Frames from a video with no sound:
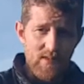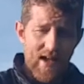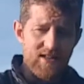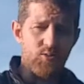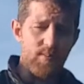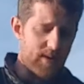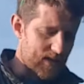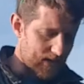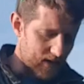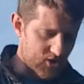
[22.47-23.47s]
as we
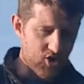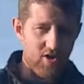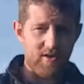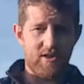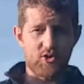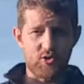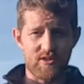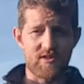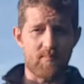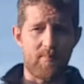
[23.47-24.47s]
begin our journey through
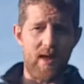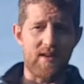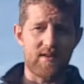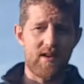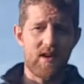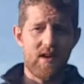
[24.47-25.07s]
this debate,